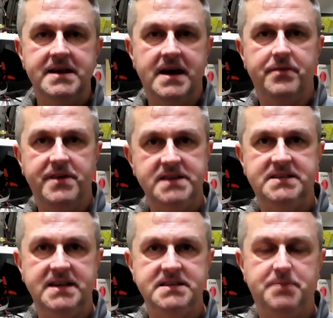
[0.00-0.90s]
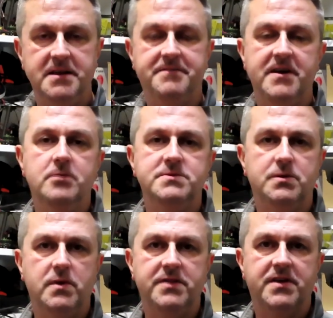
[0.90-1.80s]
Now this is being filmed
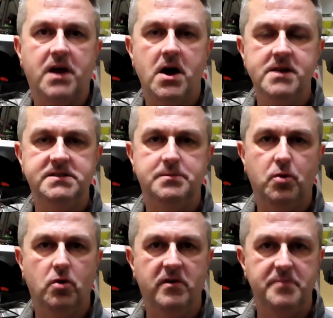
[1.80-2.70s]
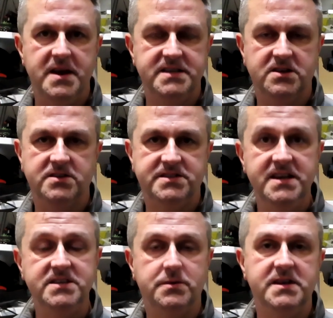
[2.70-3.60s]
with the kind support of Menace
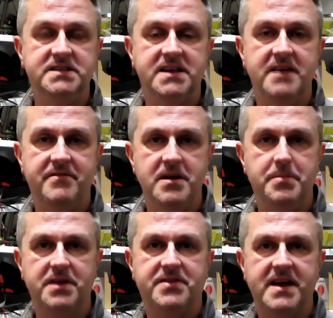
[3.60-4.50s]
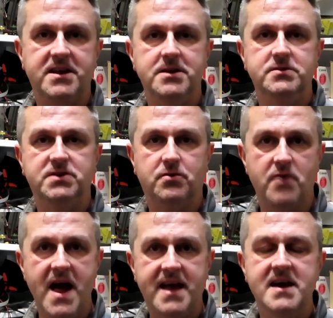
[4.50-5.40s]
RC. So I need to say a very big thank you to
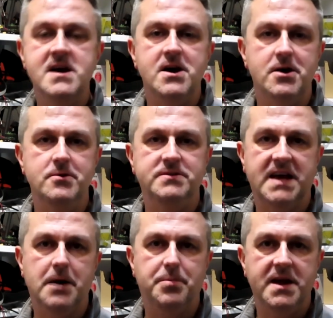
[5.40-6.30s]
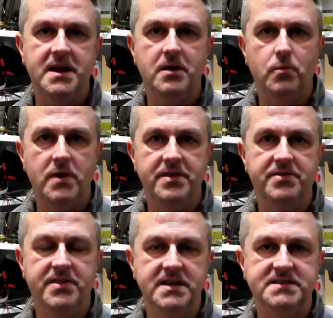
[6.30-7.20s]
Greg, who's helping with
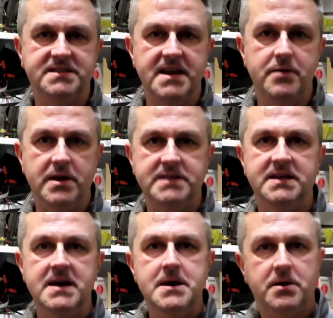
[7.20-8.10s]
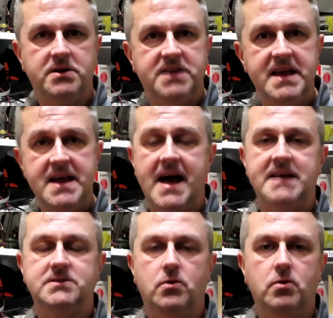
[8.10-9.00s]
the series because he
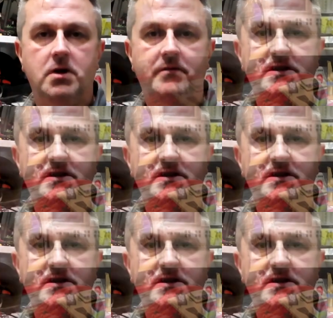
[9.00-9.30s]
has all